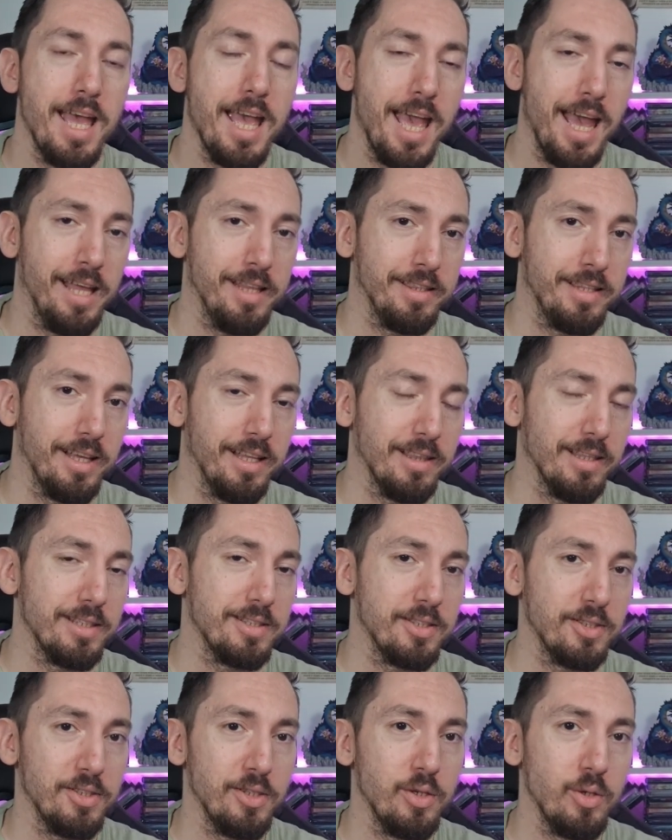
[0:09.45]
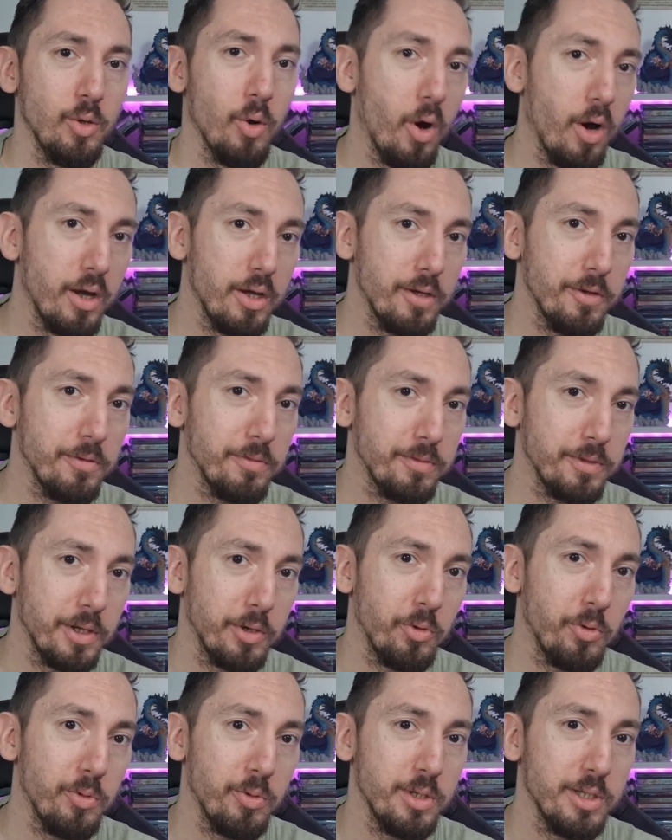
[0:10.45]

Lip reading: And then let's see if there